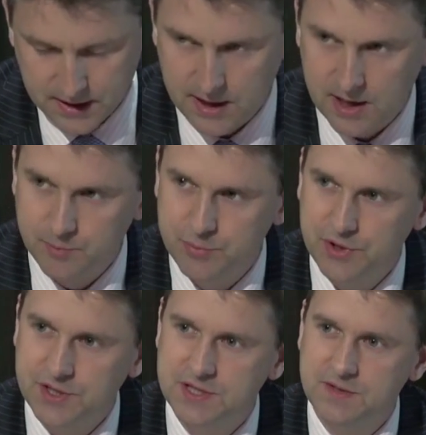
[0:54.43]
and
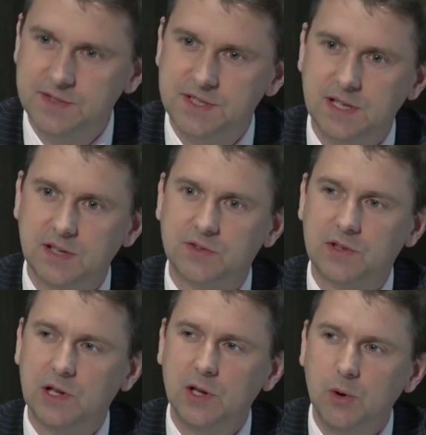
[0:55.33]
productivity
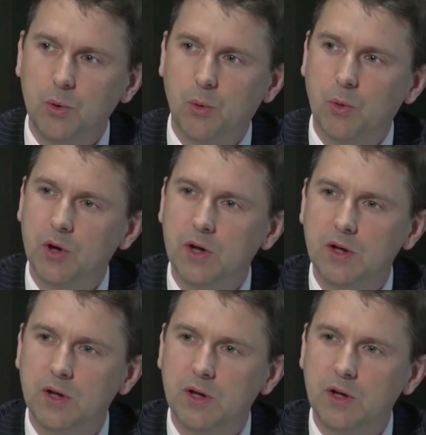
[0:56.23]
is low,